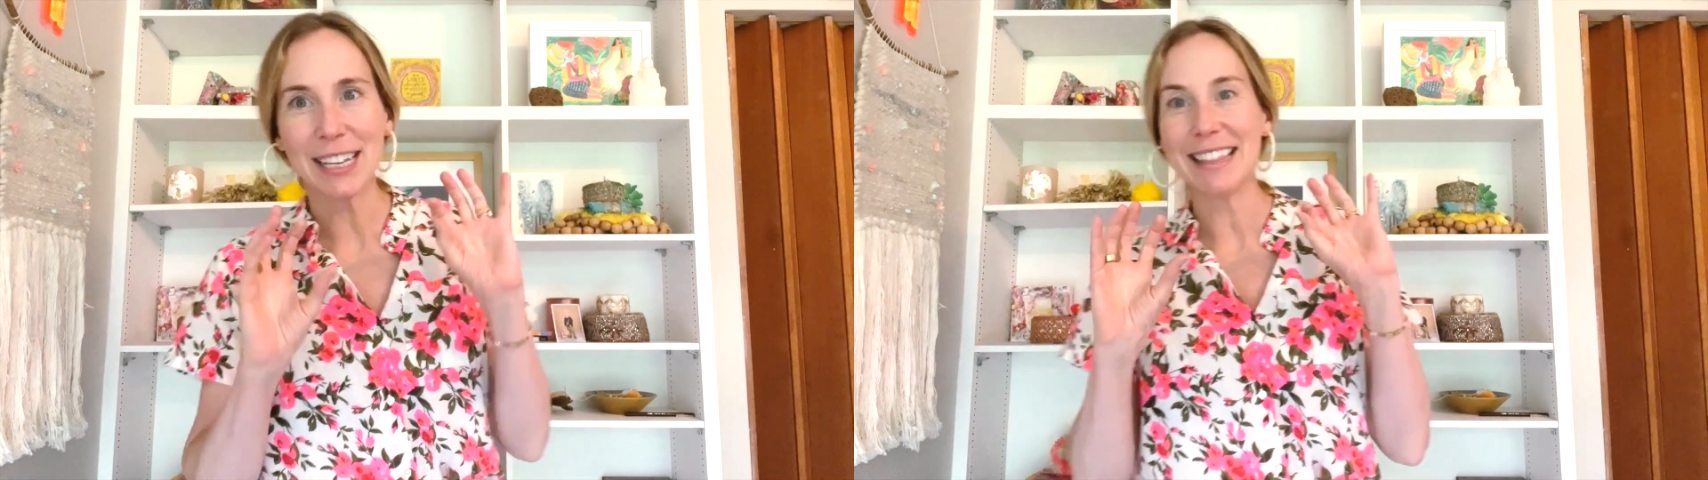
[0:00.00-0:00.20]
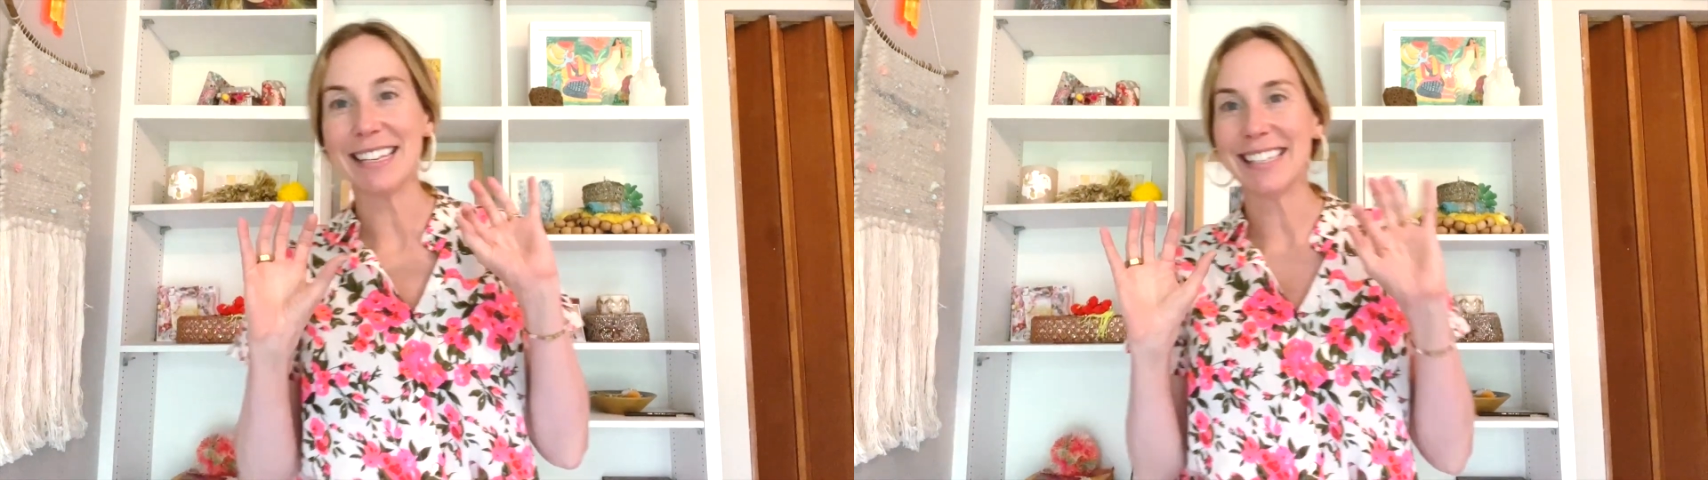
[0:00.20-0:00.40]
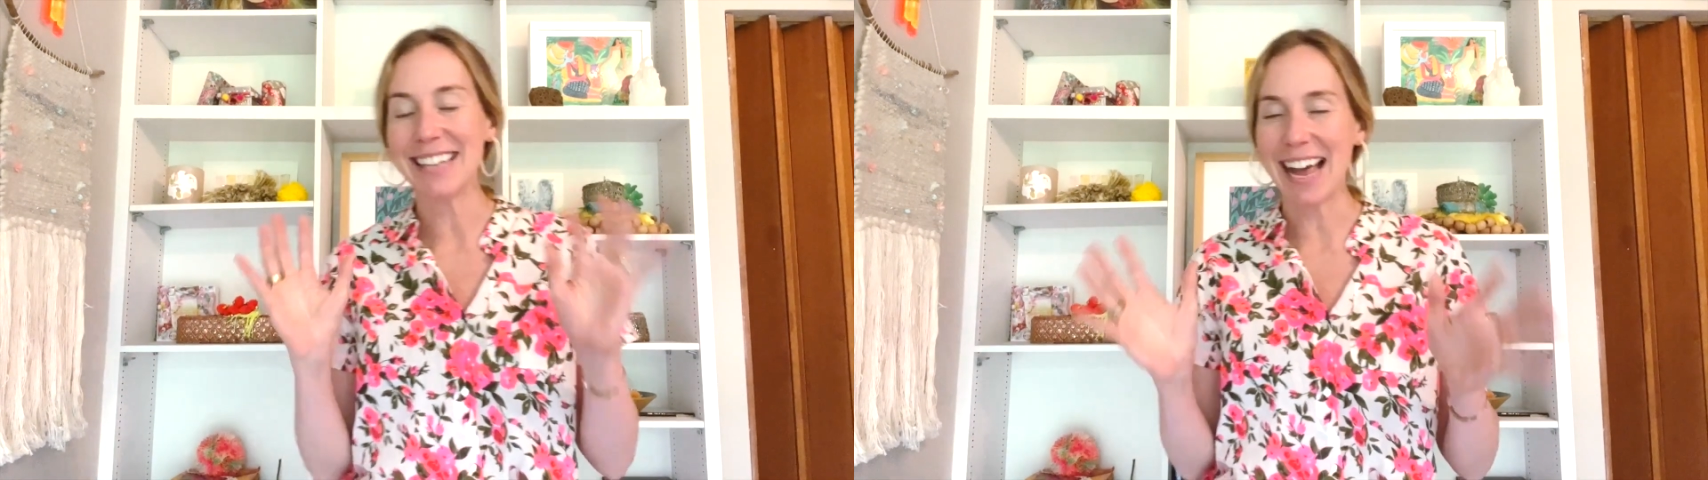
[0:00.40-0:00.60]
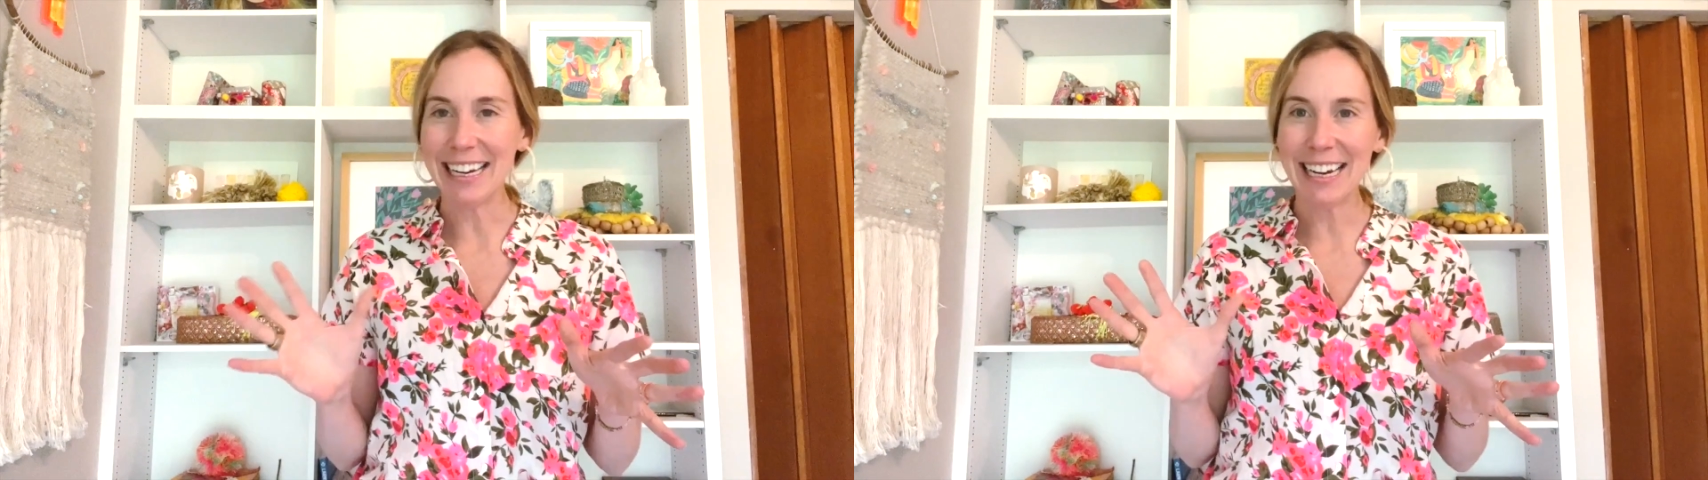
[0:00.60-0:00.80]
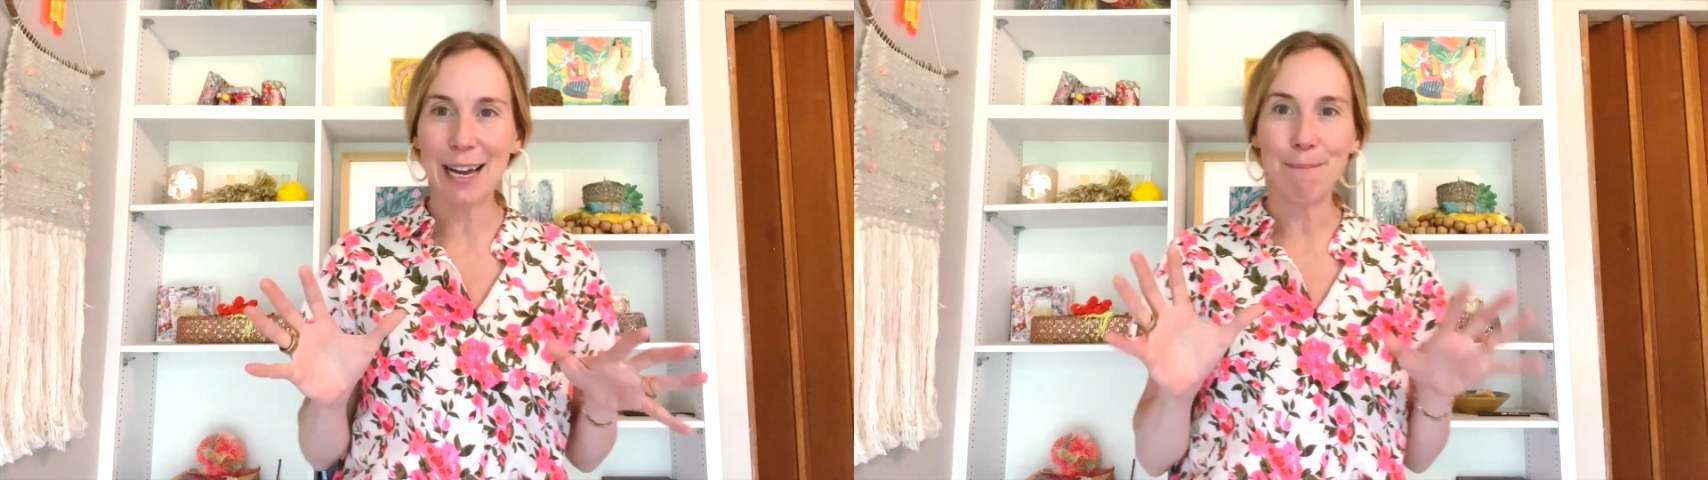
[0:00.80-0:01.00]
The
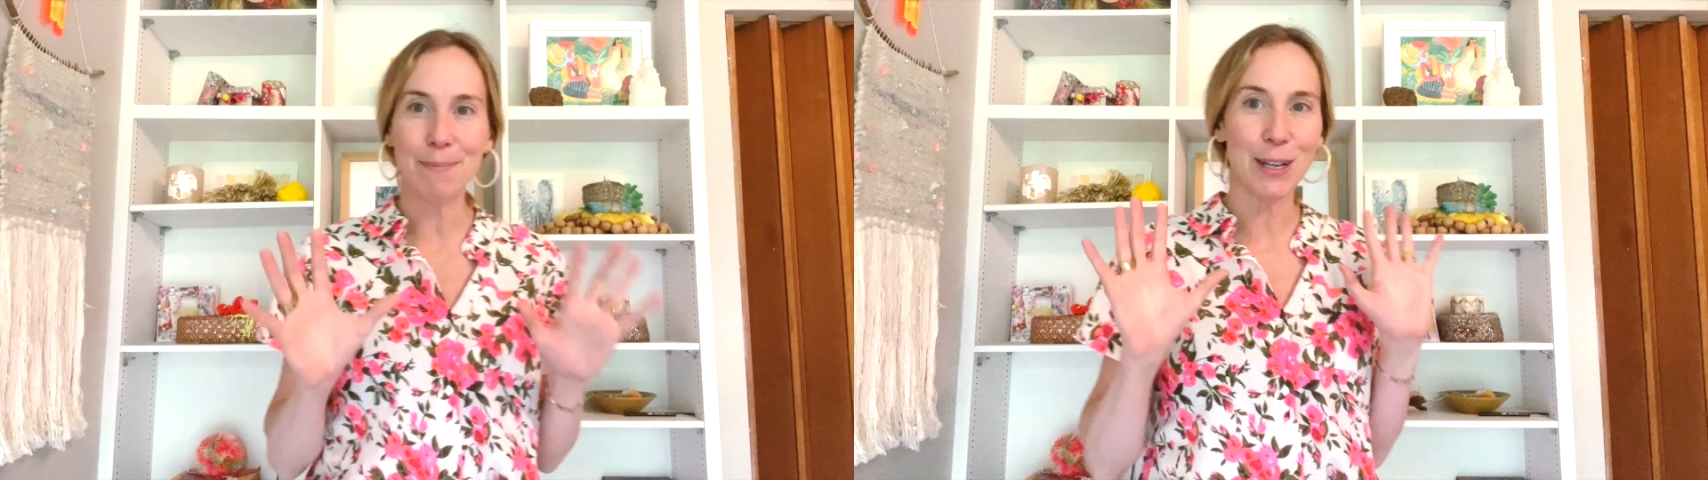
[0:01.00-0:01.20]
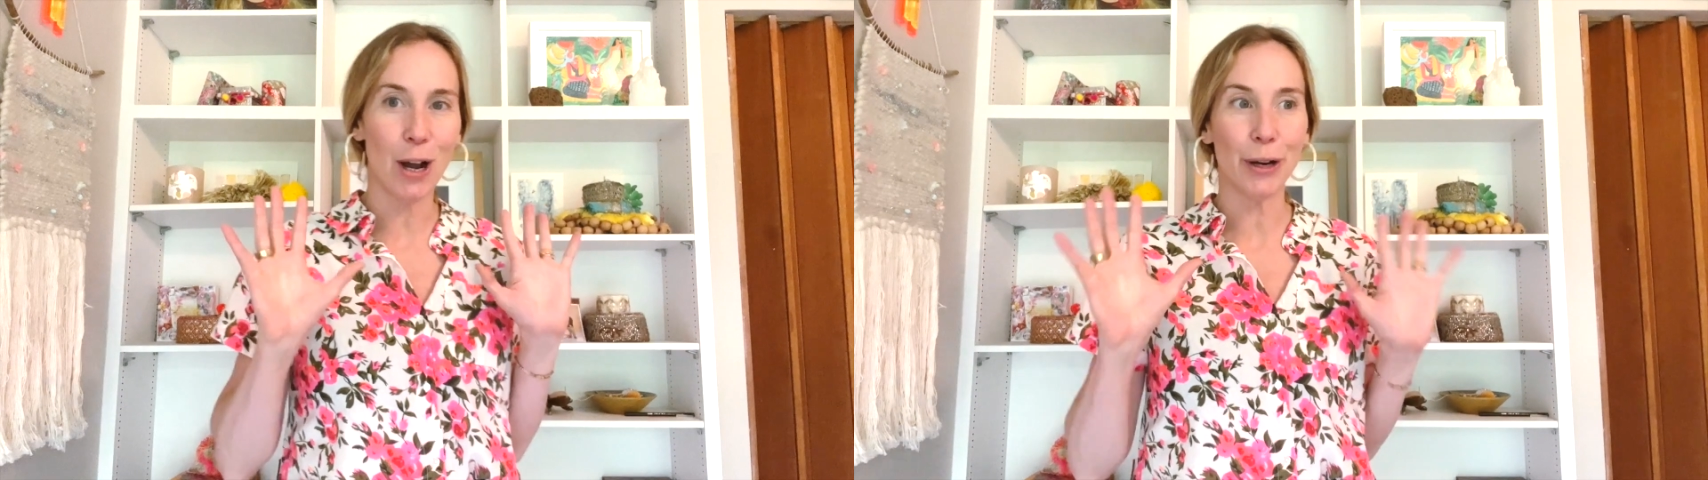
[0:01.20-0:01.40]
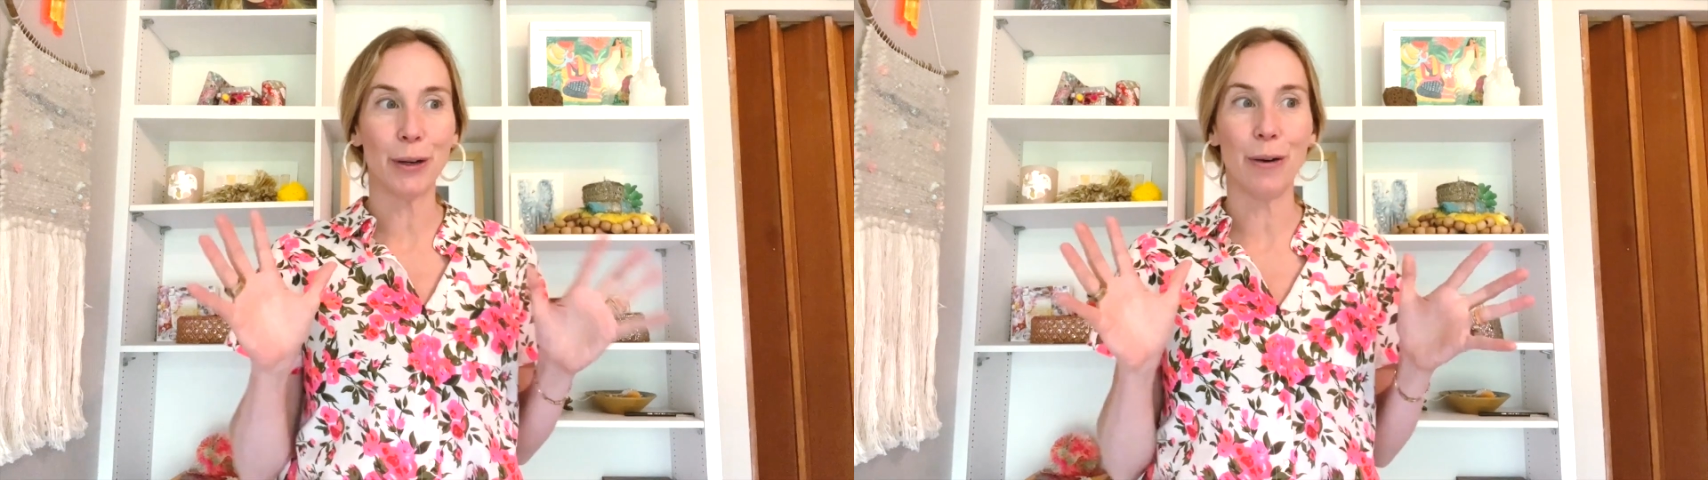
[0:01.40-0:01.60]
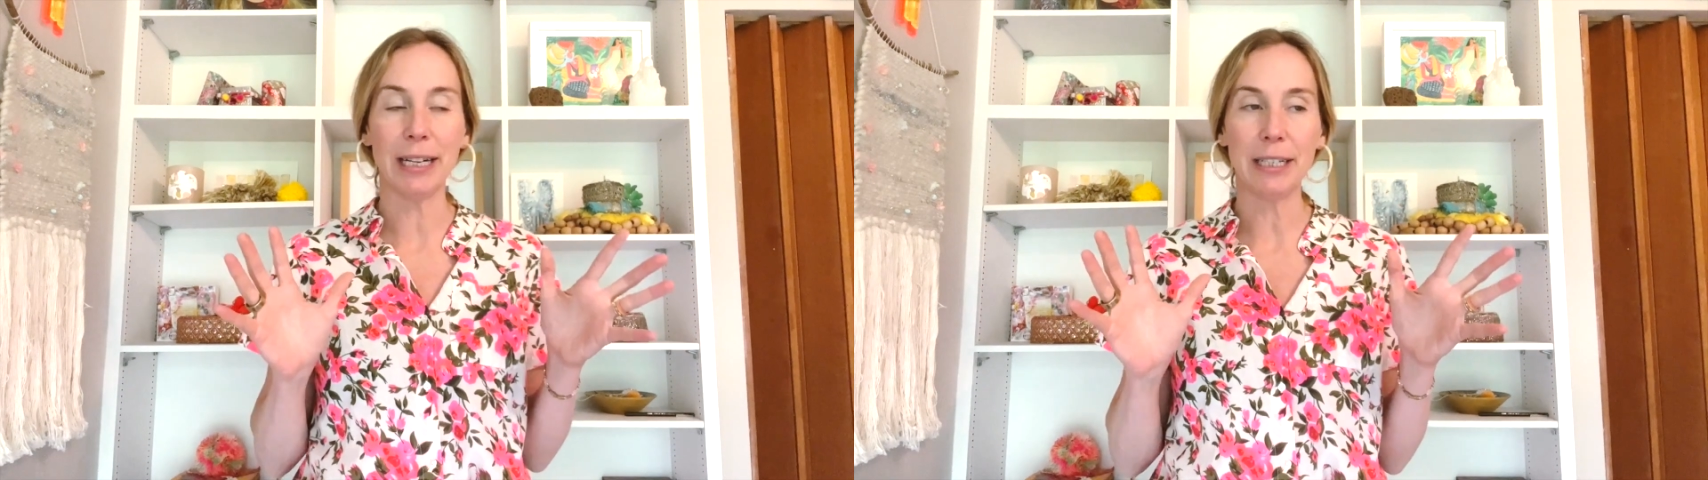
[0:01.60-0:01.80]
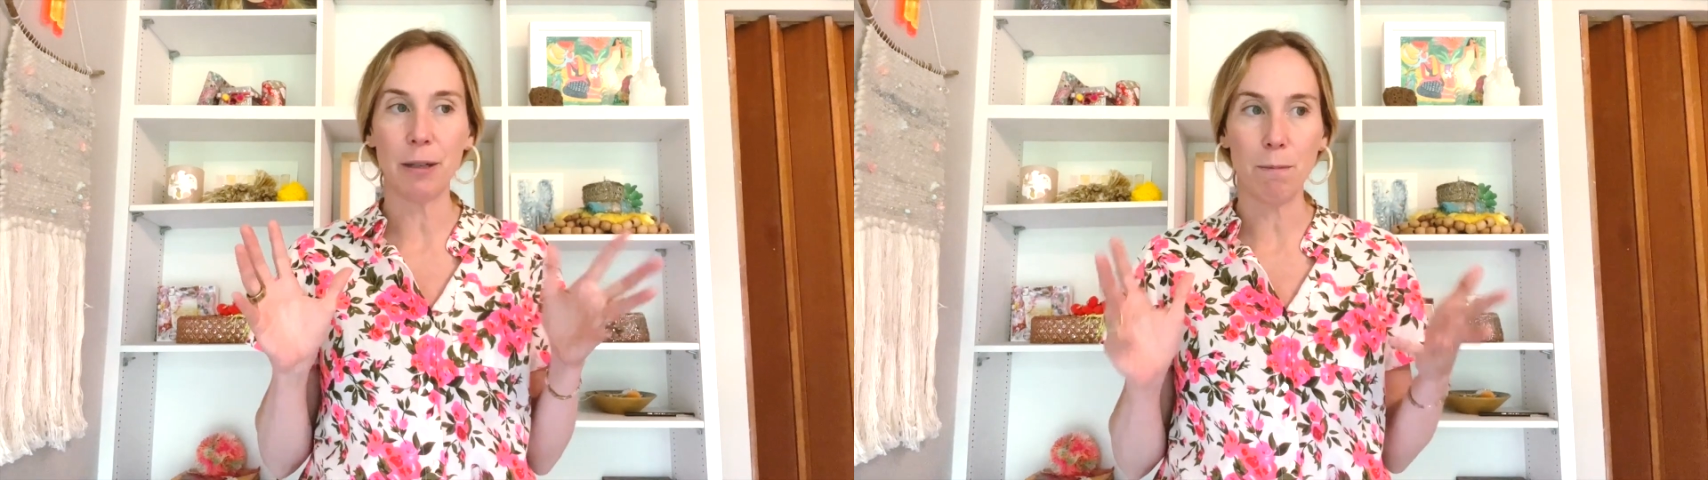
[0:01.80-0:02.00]
signups are
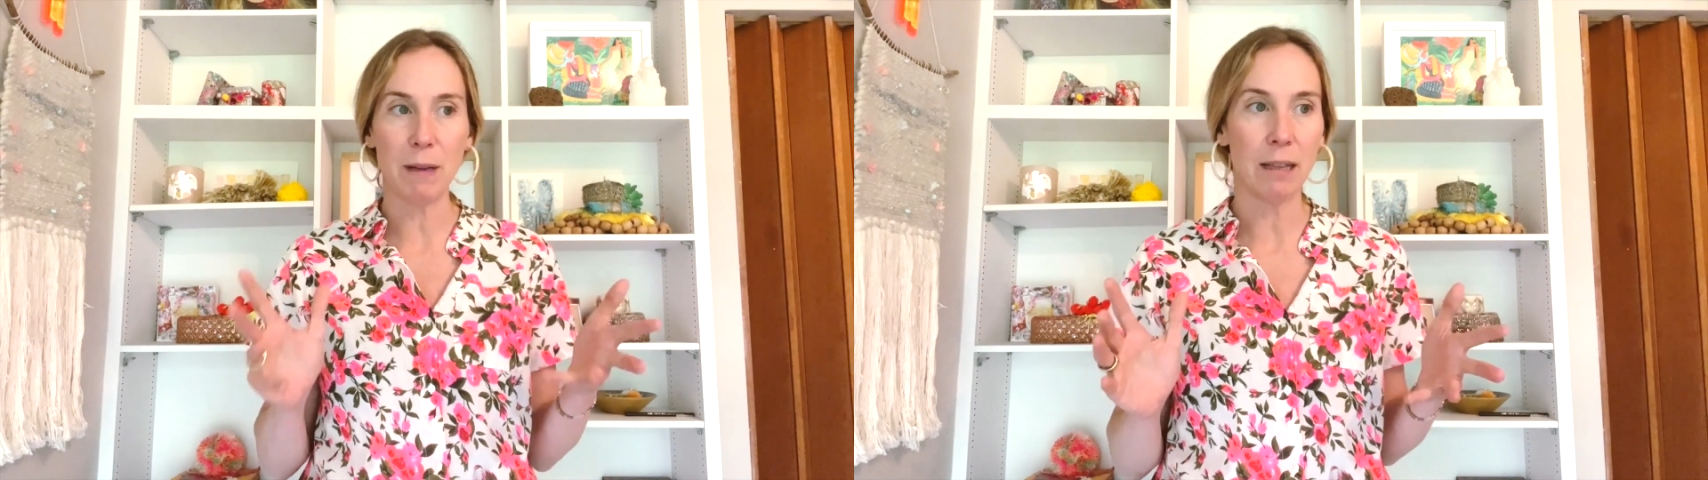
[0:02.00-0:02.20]
going to be,